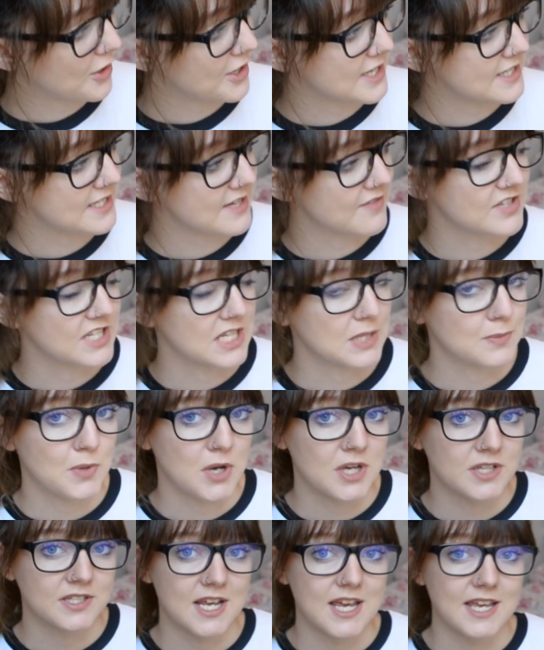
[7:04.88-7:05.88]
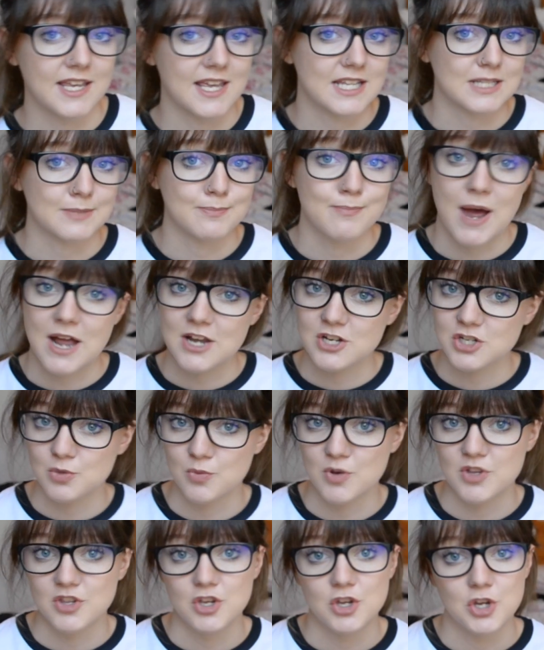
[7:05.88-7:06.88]
her 17th birthday gets matched
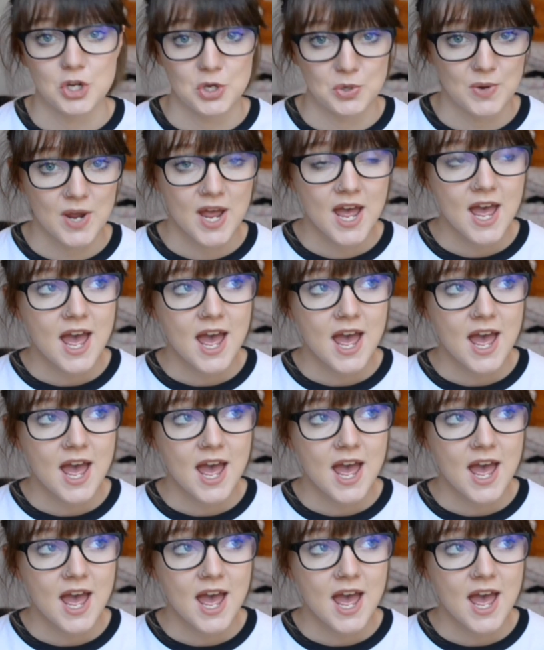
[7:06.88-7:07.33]
with who